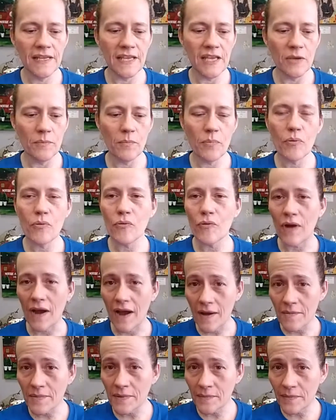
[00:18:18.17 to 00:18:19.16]
It
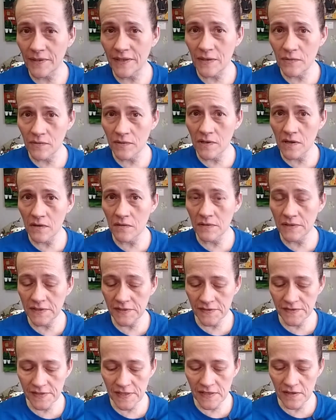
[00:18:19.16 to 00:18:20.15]
probably will go in
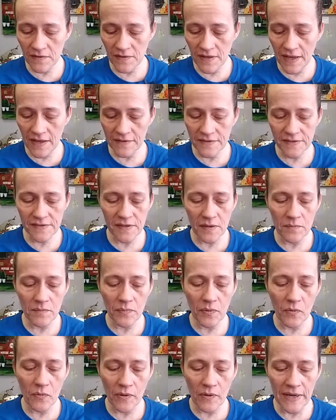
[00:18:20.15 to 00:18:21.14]
a sale at some
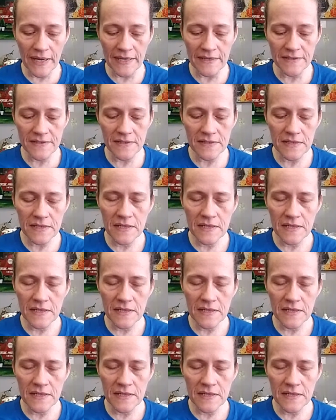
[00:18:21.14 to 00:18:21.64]
point